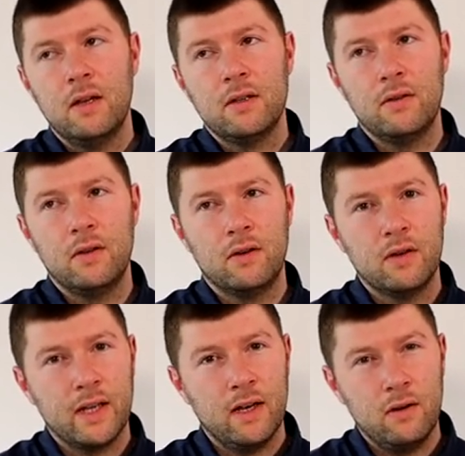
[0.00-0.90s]
So you're
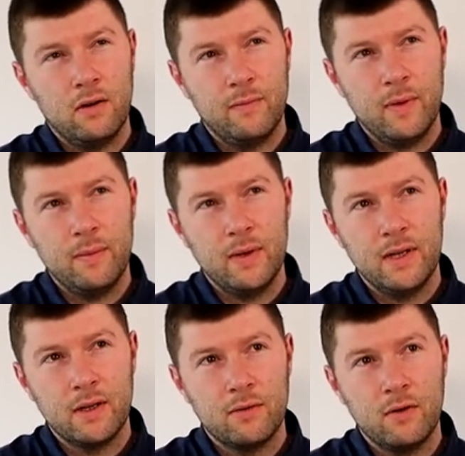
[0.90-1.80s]
going to get a lot of people
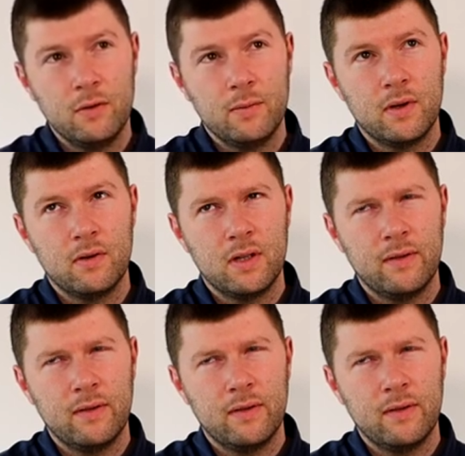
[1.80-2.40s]
in the groups because